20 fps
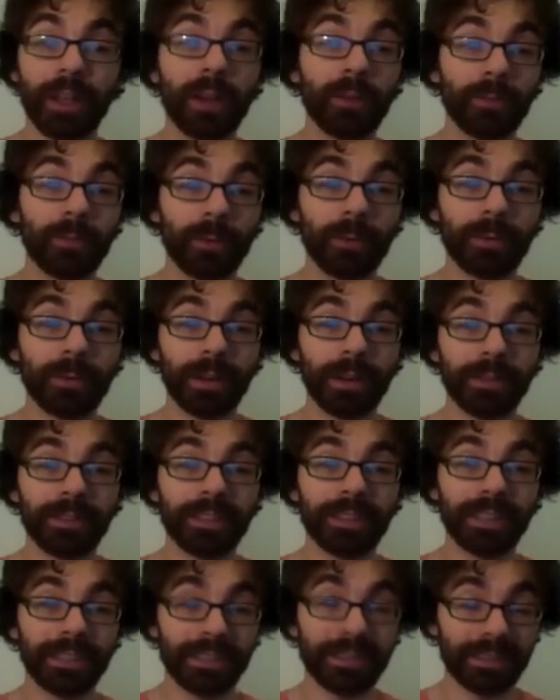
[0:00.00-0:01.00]
4, 5,
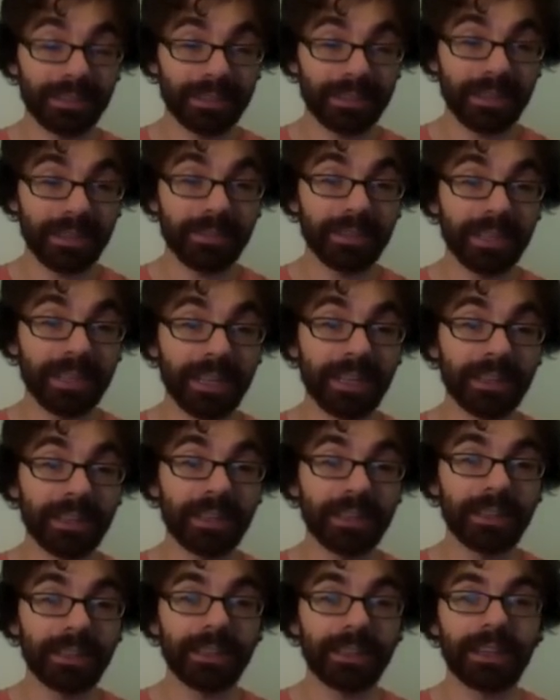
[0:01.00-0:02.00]
6, 7, 8,
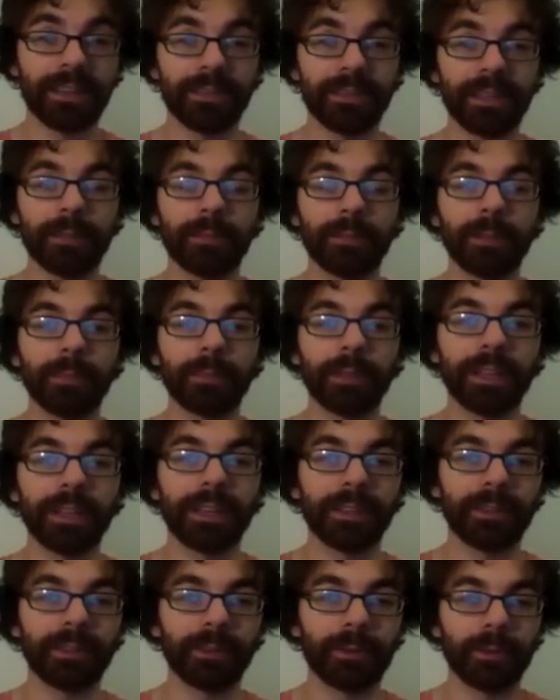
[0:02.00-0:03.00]
and then have an empty blank
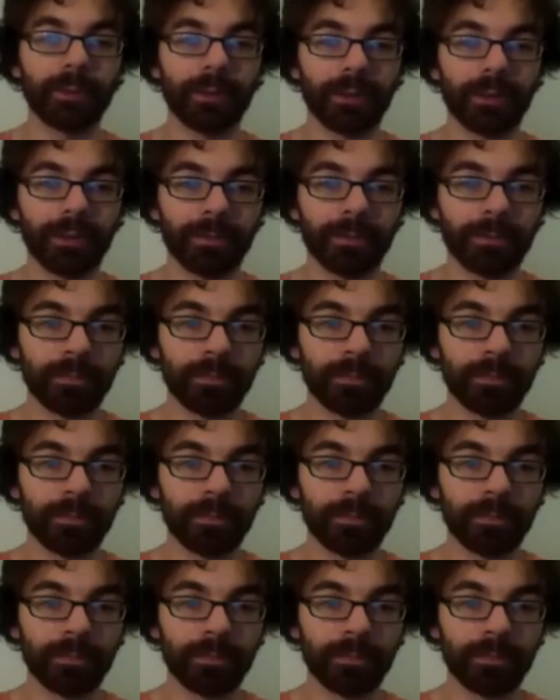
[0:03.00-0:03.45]
in the corner.